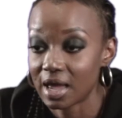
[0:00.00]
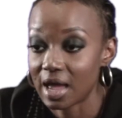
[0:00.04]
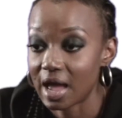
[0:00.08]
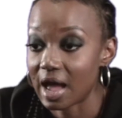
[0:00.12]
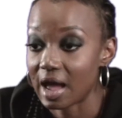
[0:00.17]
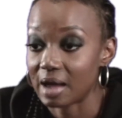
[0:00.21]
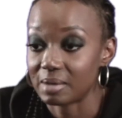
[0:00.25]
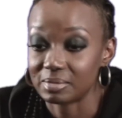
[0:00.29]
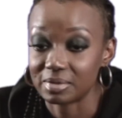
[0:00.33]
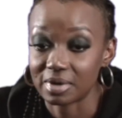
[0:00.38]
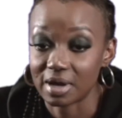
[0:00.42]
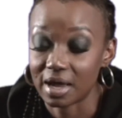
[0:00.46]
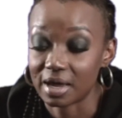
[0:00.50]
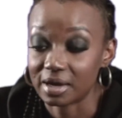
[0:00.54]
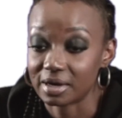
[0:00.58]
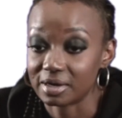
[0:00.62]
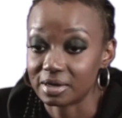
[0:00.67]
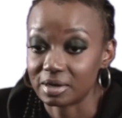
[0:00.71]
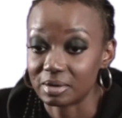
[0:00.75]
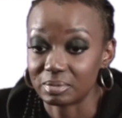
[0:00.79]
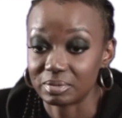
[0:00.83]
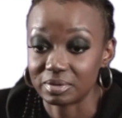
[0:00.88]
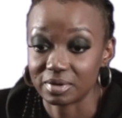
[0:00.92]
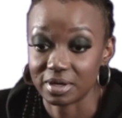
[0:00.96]
I'm not in
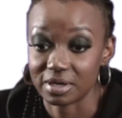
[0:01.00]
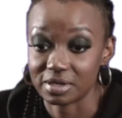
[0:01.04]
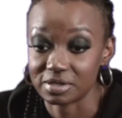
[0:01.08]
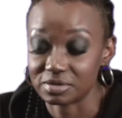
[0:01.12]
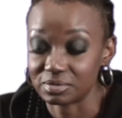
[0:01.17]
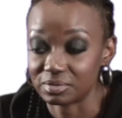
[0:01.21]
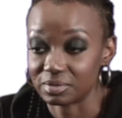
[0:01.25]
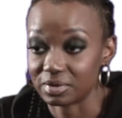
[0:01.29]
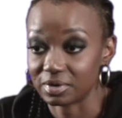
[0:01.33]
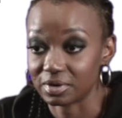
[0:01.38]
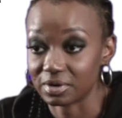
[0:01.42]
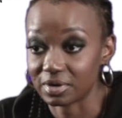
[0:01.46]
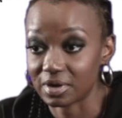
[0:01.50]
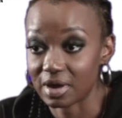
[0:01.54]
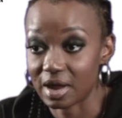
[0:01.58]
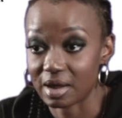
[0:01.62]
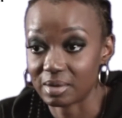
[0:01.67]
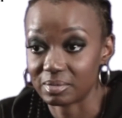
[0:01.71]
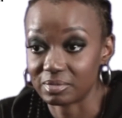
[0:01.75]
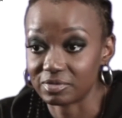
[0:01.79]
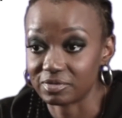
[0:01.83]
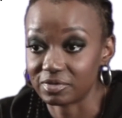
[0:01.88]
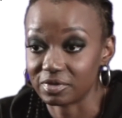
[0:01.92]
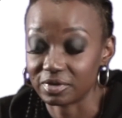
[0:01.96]
a place where
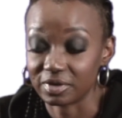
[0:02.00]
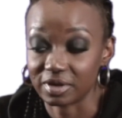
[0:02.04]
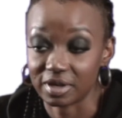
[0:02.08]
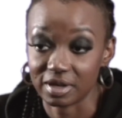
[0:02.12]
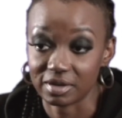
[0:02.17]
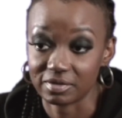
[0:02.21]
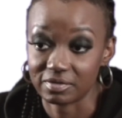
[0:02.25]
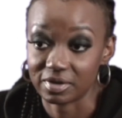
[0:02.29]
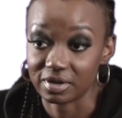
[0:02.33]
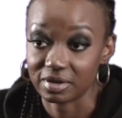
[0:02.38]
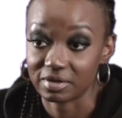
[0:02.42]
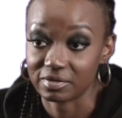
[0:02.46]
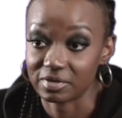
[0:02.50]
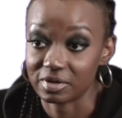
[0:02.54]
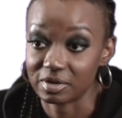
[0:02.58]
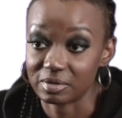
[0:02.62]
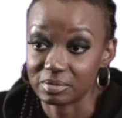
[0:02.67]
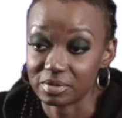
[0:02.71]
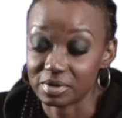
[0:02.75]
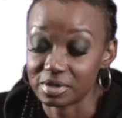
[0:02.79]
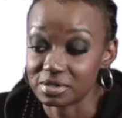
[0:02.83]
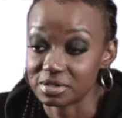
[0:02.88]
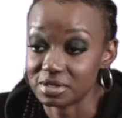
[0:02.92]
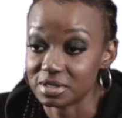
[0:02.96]
I'm forgiving of him
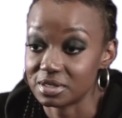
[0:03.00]
because